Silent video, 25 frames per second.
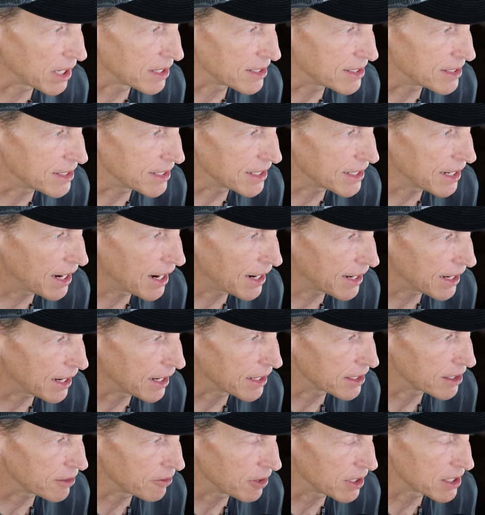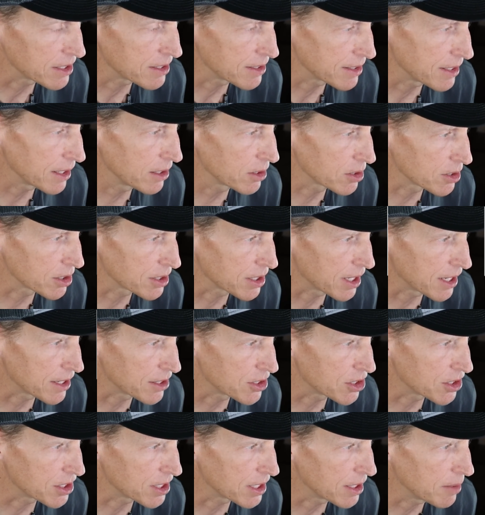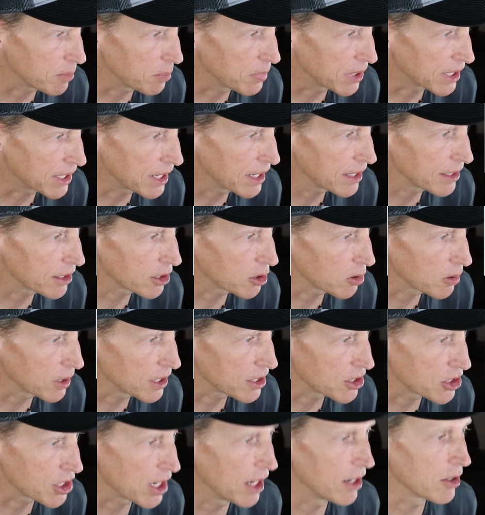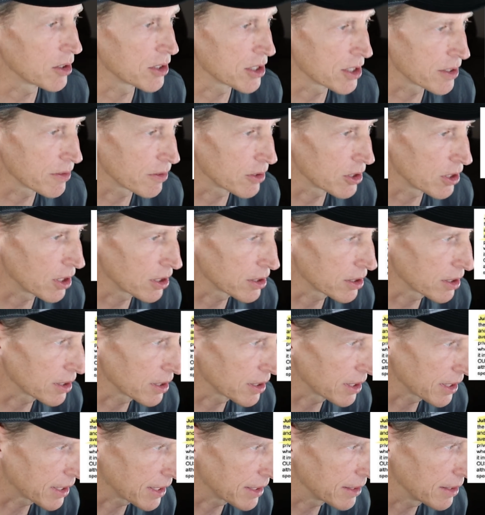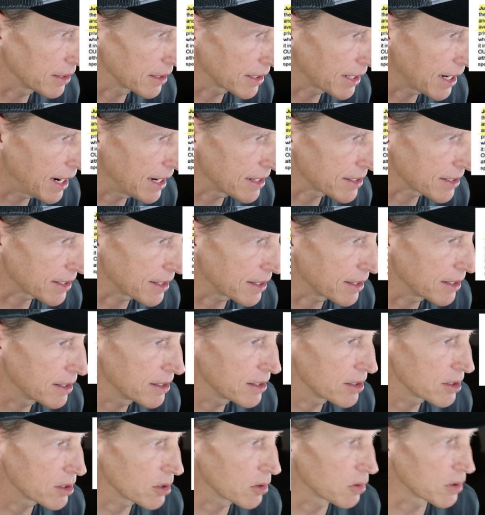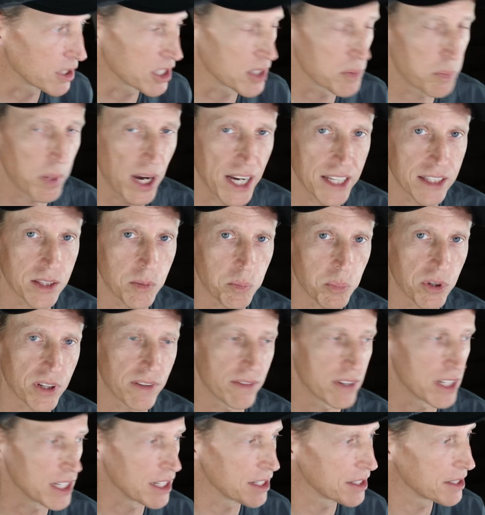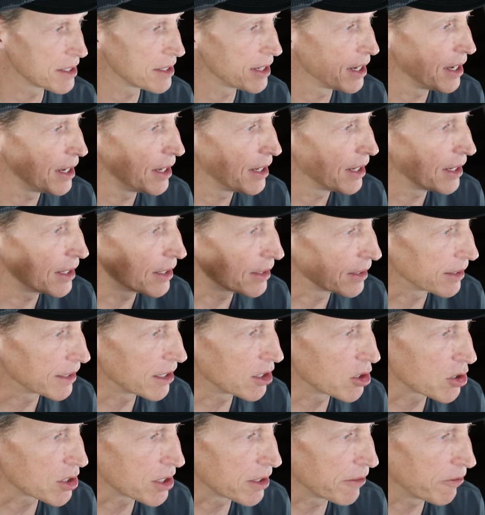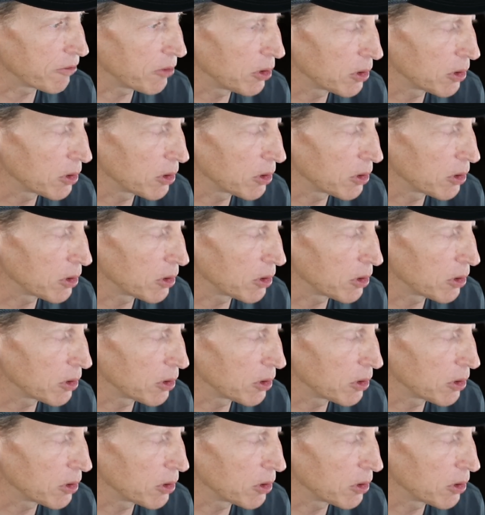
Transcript: at DIA, Defense Intelligence Agency, began to create challenges for Dr. Lacatski. So, despite the previous leadership